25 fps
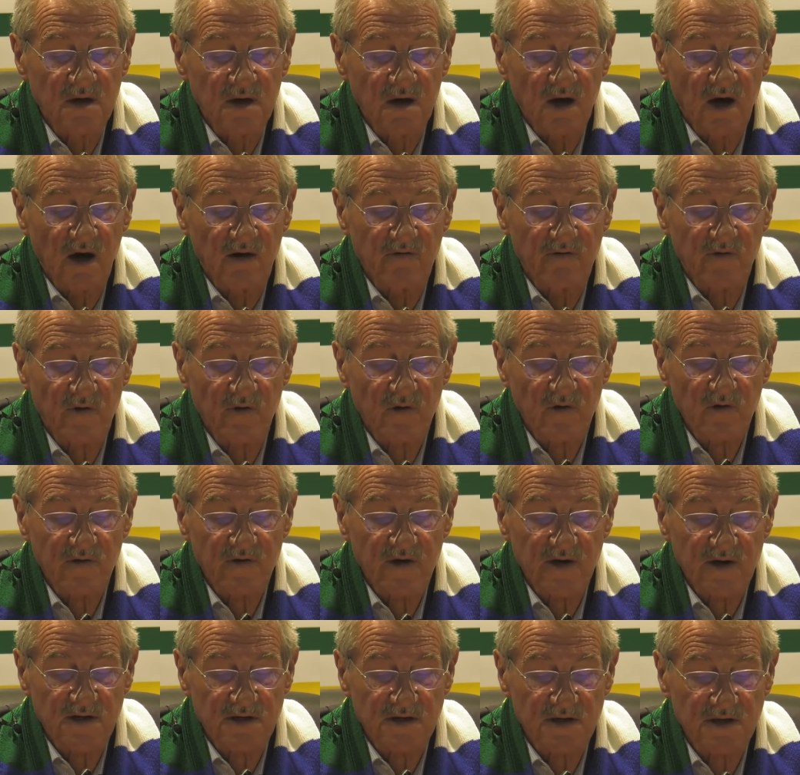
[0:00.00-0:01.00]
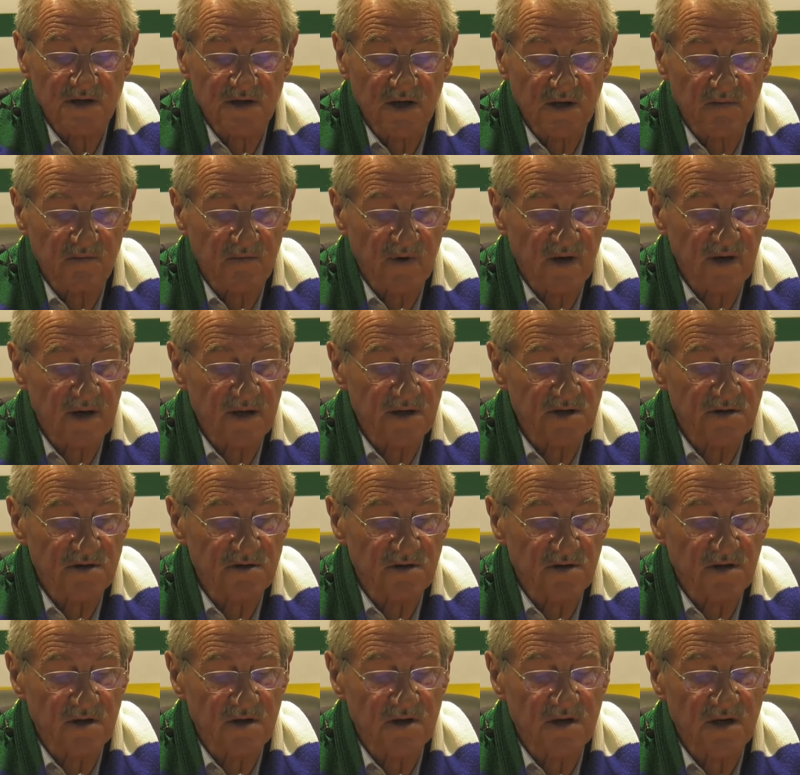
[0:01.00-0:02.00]
of all the existing mines to
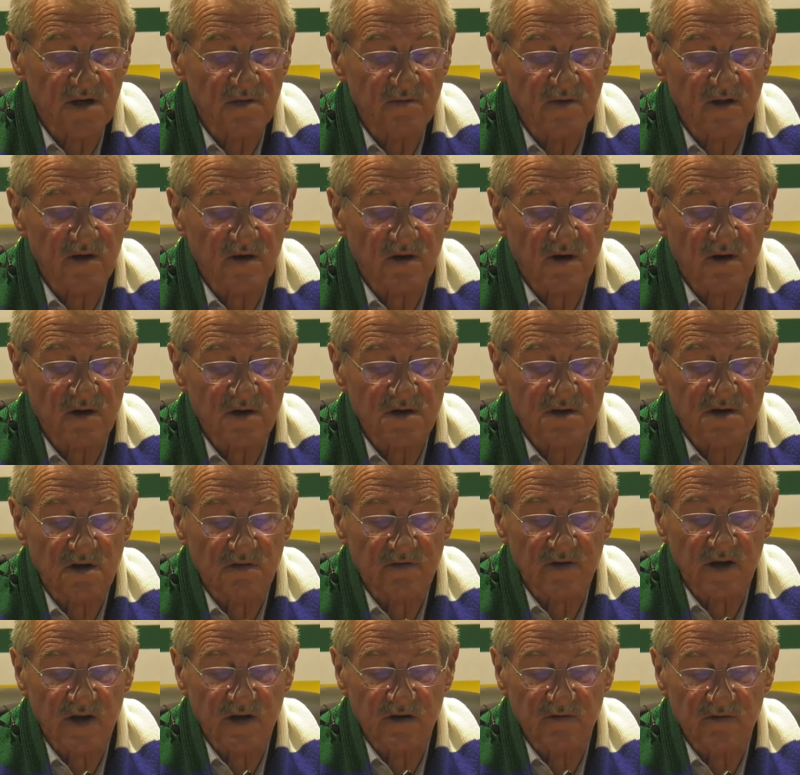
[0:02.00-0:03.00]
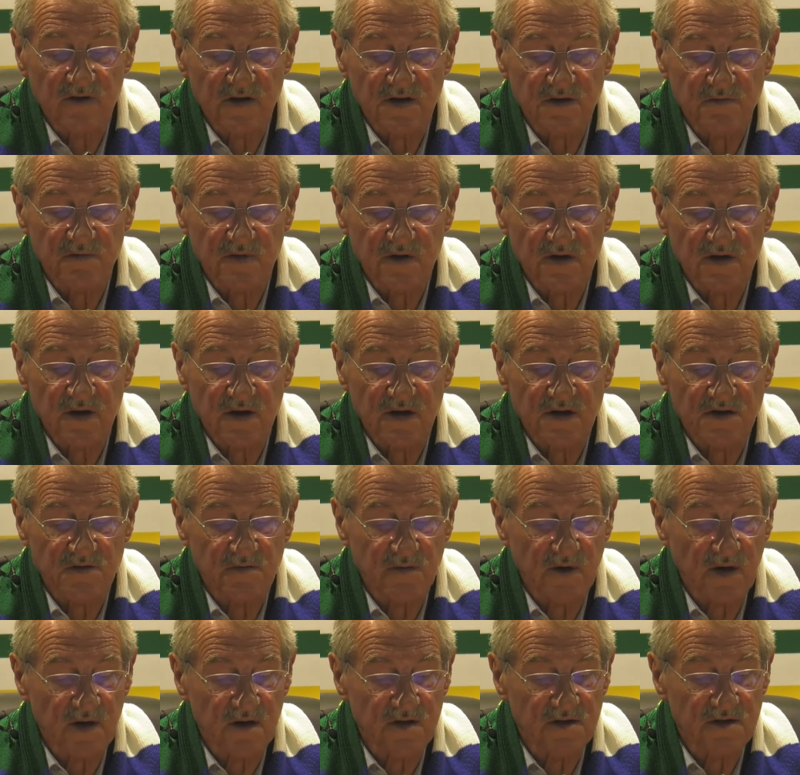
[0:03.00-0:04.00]
determine the cost of the investment as
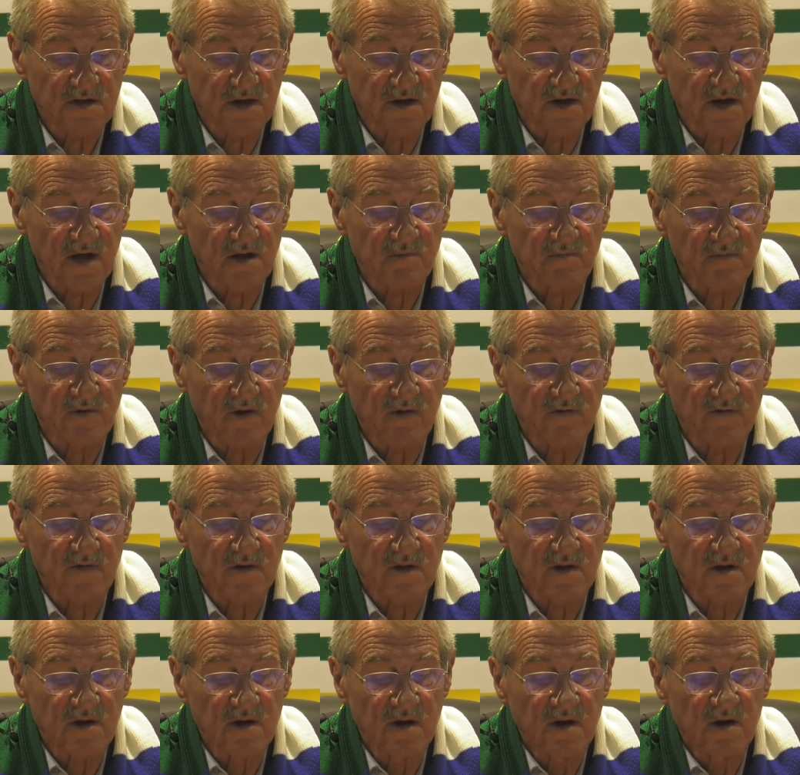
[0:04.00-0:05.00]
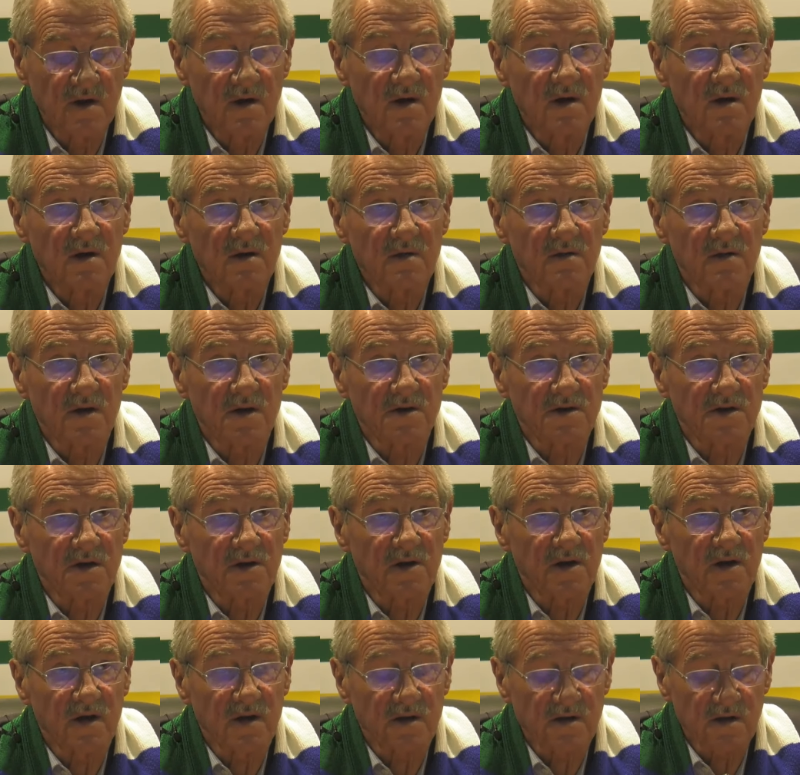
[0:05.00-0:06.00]
well as the net profit they
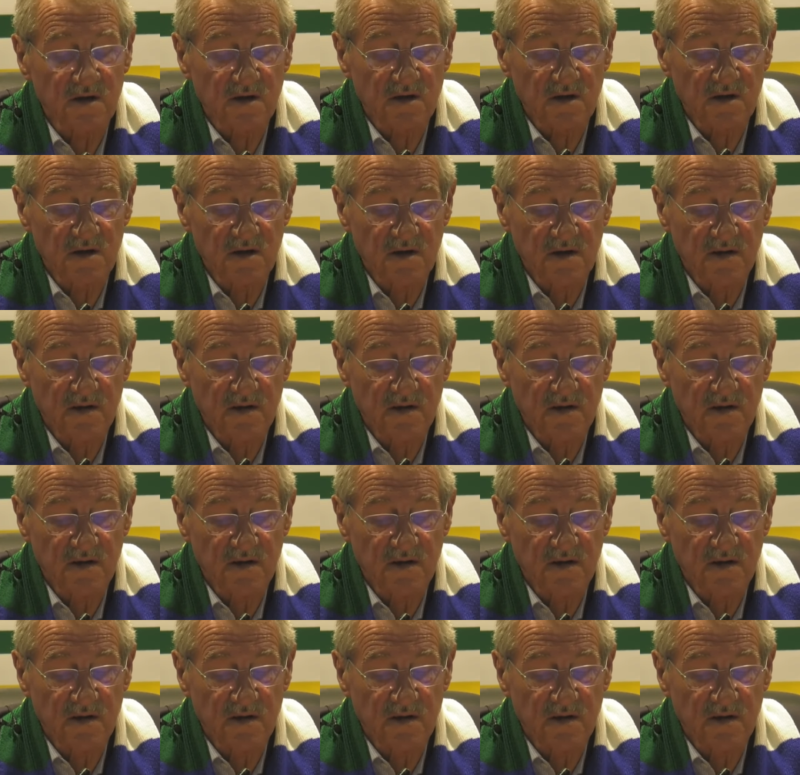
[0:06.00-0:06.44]
generated.